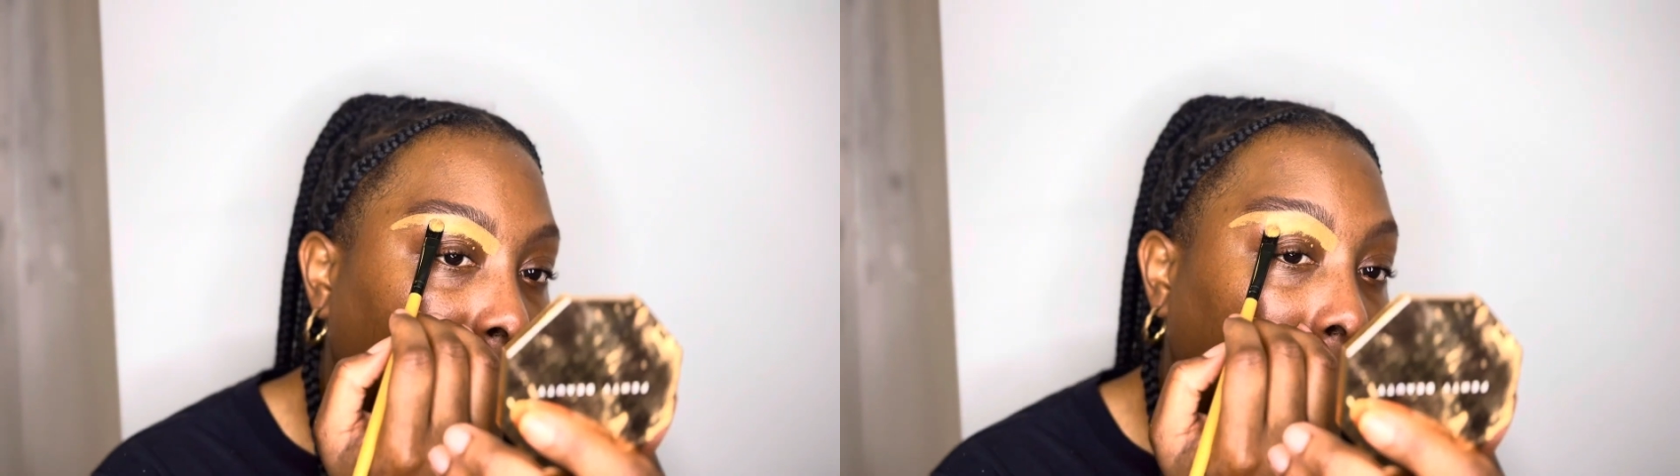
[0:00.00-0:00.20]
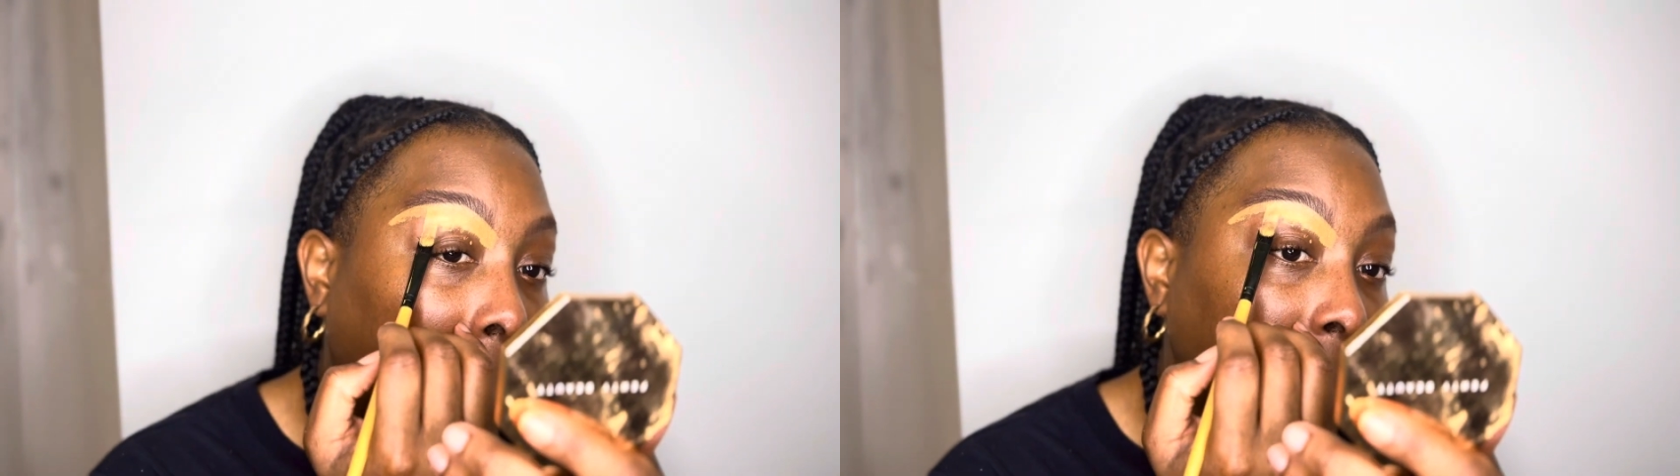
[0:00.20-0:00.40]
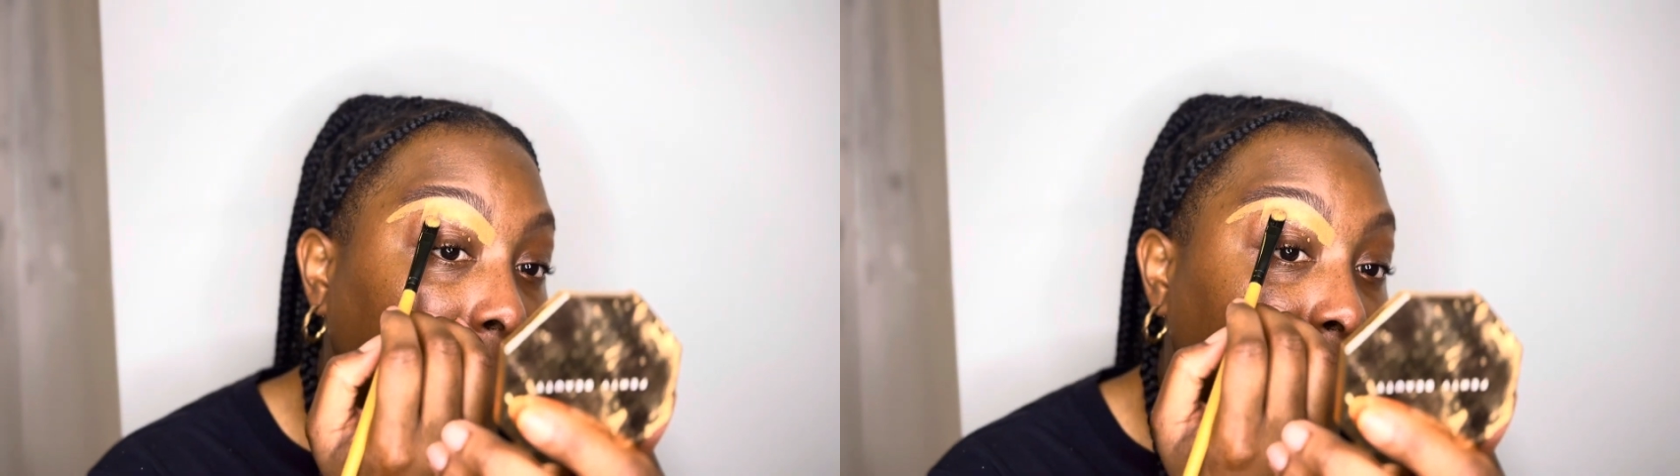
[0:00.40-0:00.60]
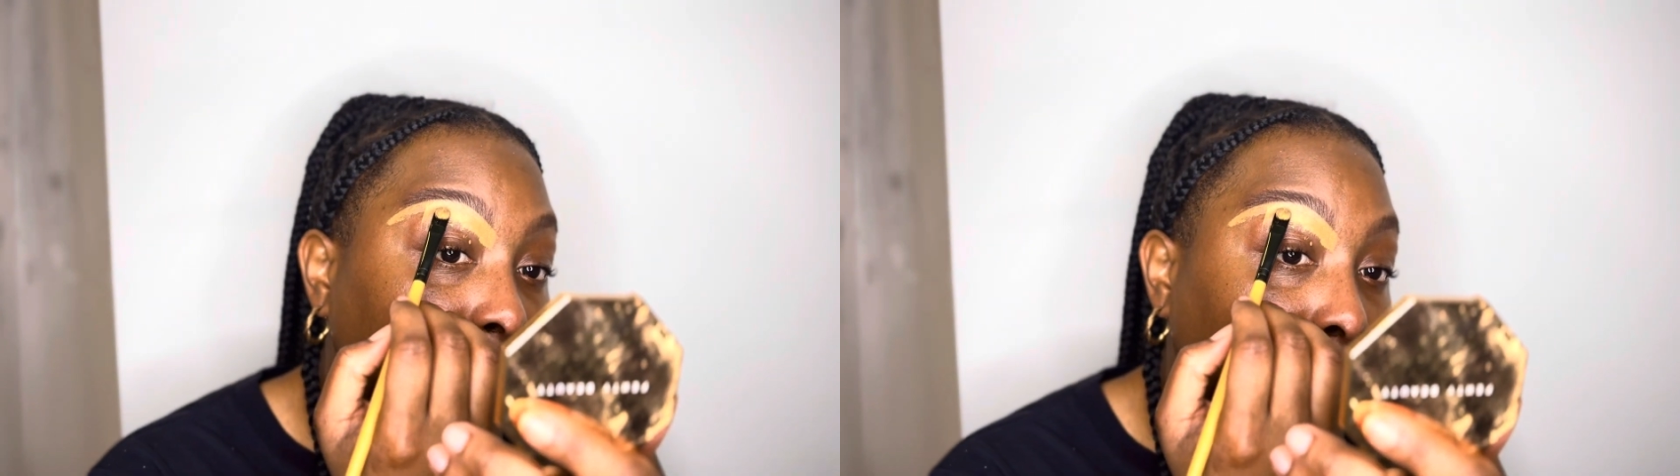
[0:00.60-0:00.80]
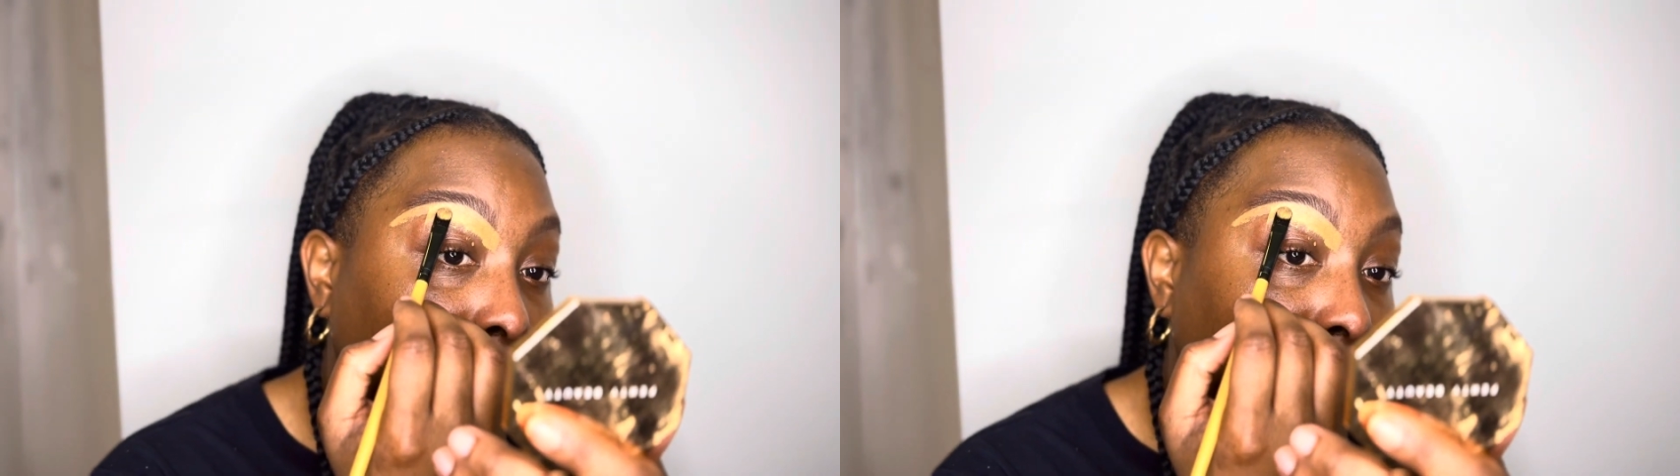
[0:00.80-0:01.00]
I need to
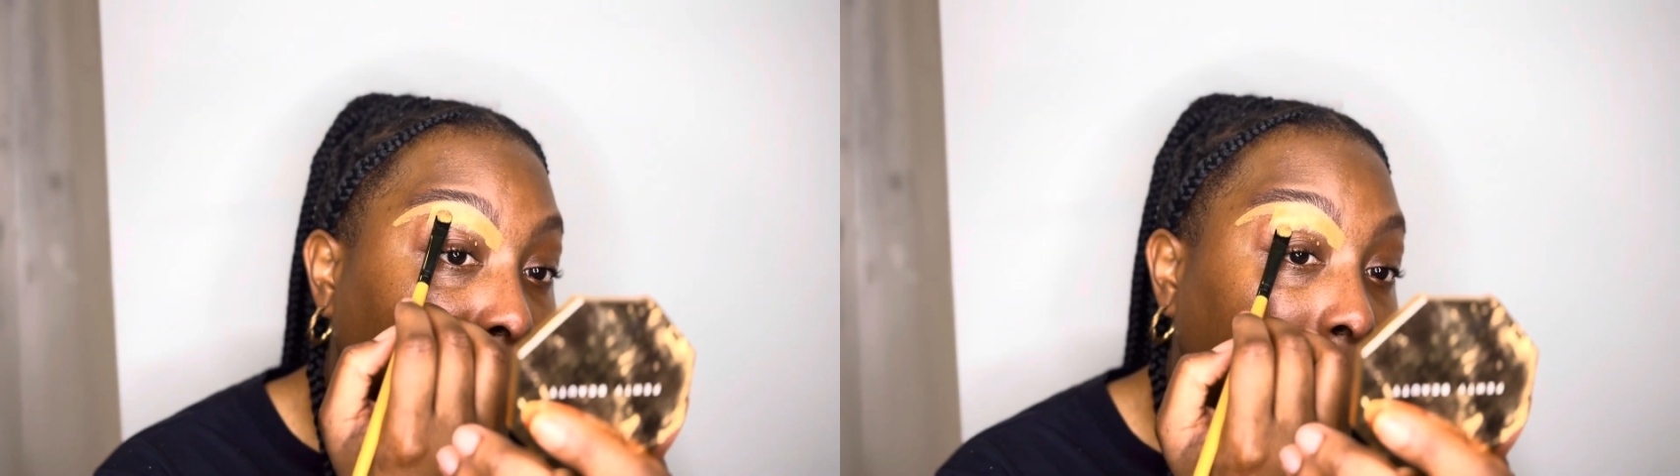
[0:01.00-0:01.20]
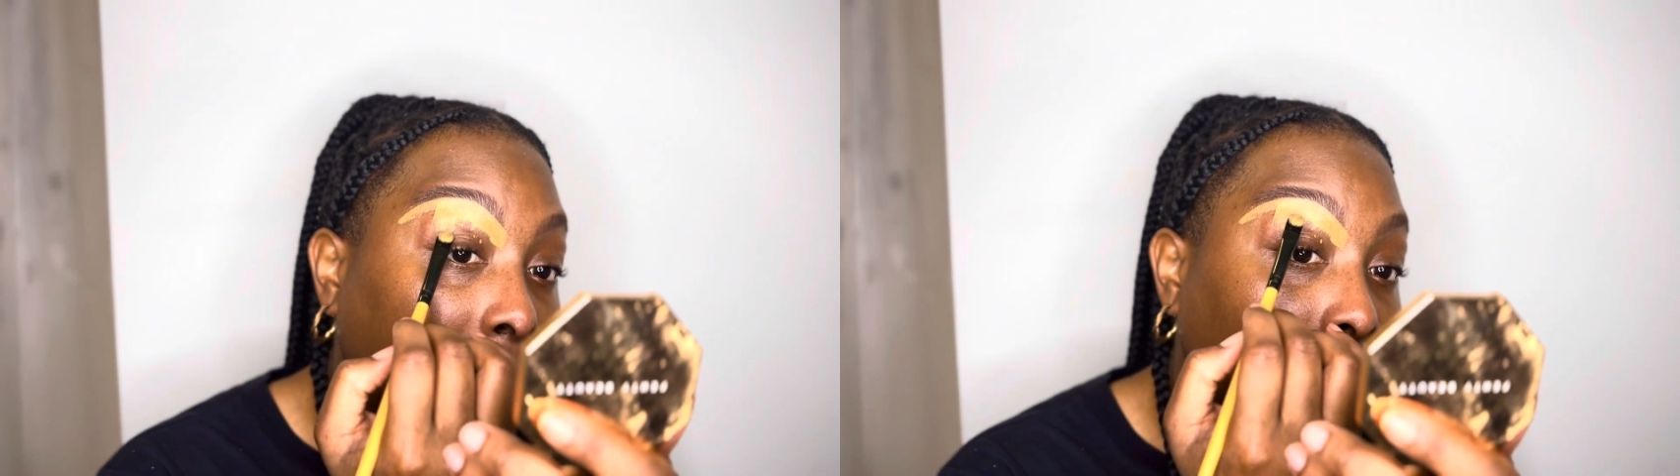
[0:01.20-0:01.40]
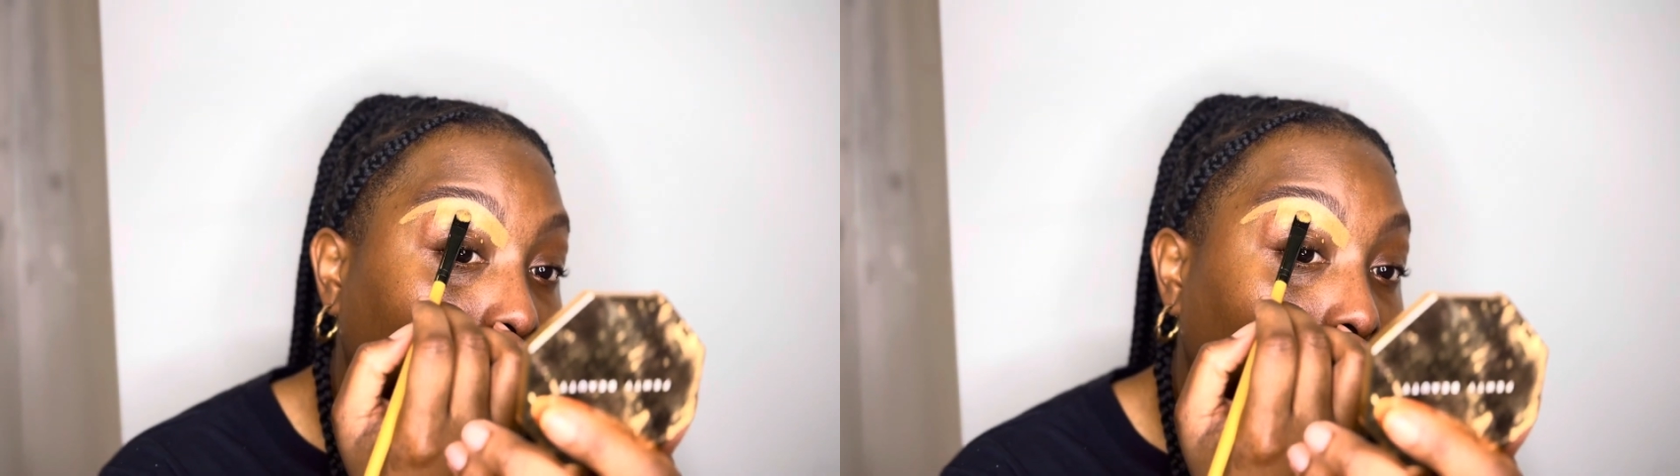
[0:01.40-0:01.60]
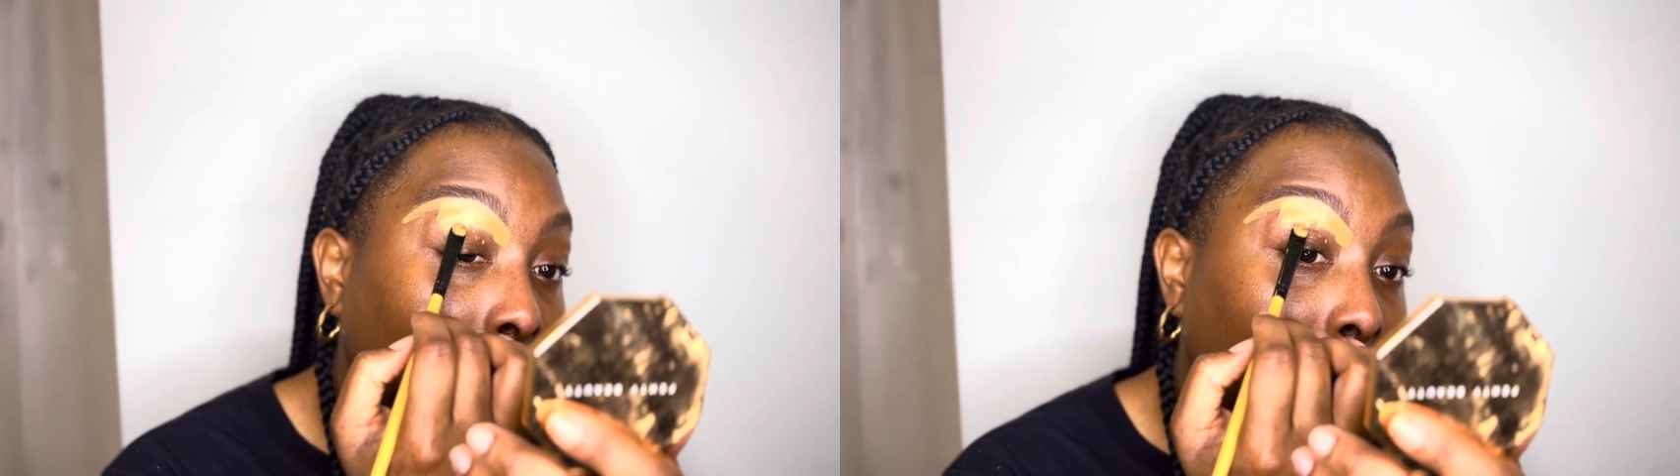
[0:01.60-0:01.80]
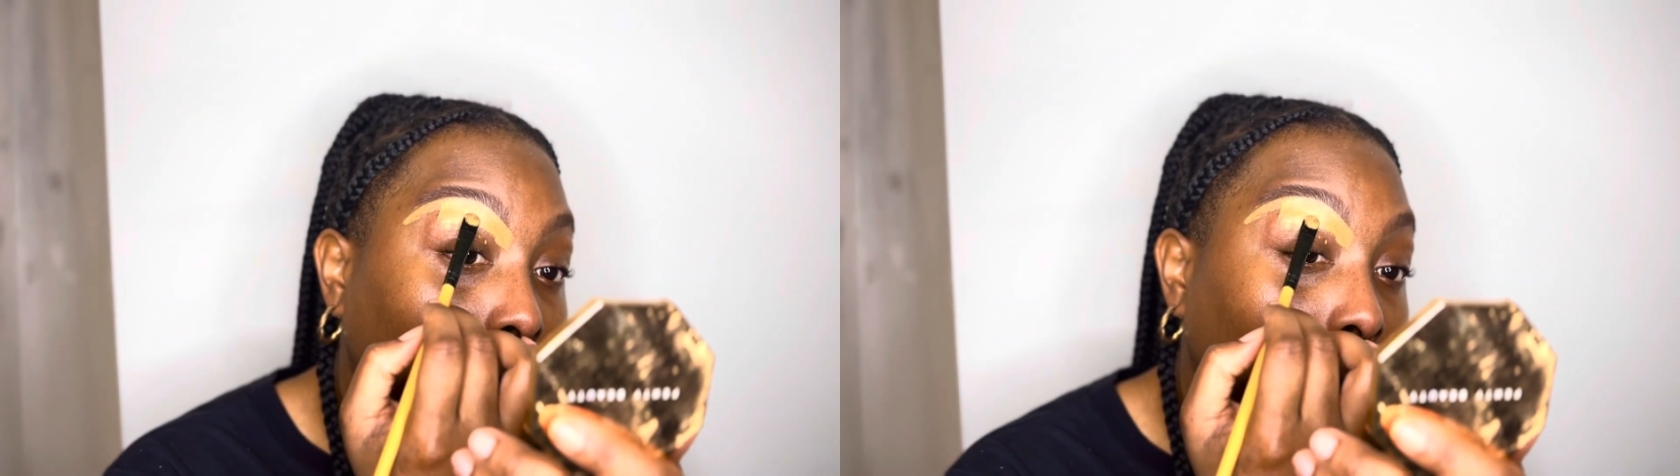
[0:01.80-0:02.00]
bring it down